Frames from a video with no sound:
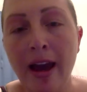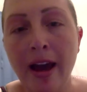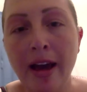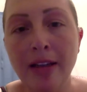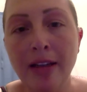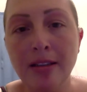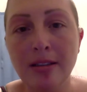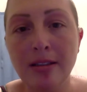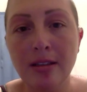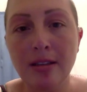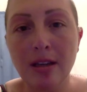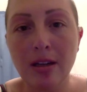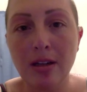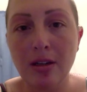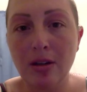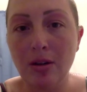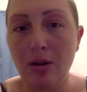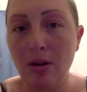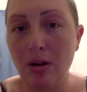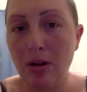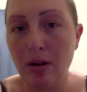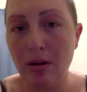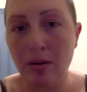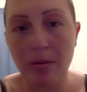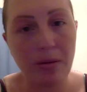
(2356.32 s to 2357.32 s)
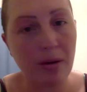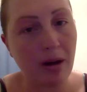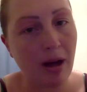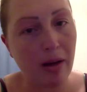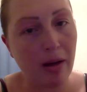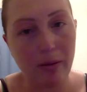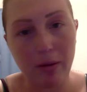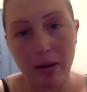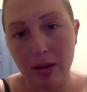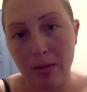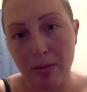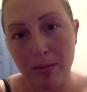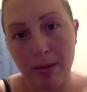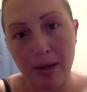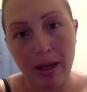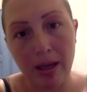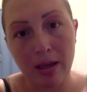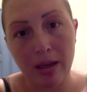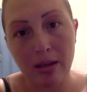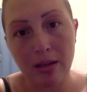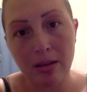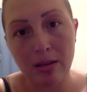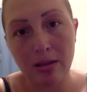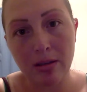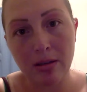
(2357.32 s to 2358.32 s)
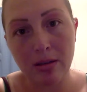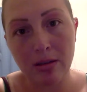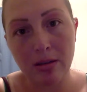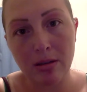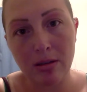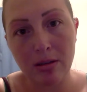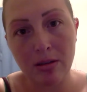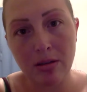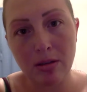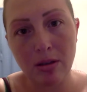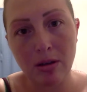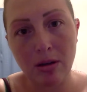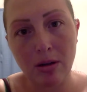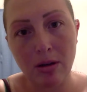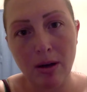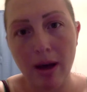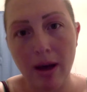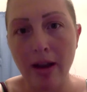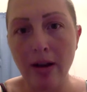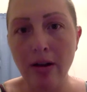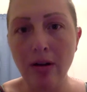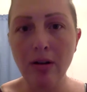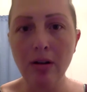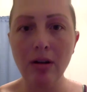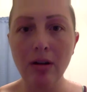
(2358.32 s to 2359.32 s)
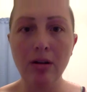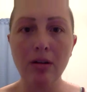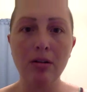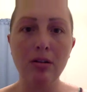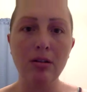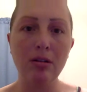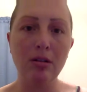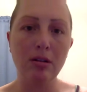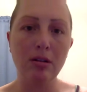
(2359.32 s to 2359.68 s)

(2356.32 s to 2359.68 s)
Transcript: has a daughter, not with me, so I don't have know. a